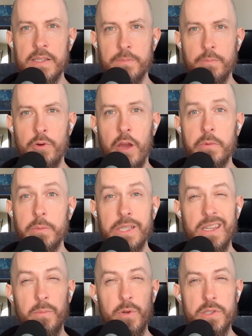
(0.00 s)
is
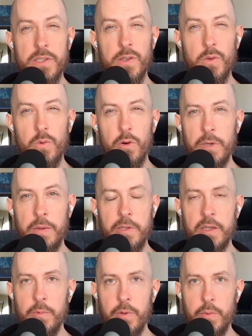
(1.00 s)
probably number 2 or
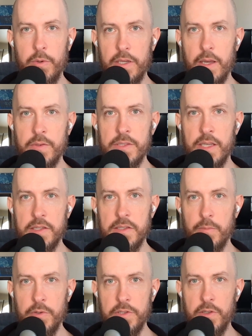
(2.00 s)
maybe number 3. I would say it's
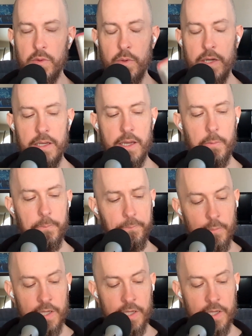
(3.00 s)
number 2 right now.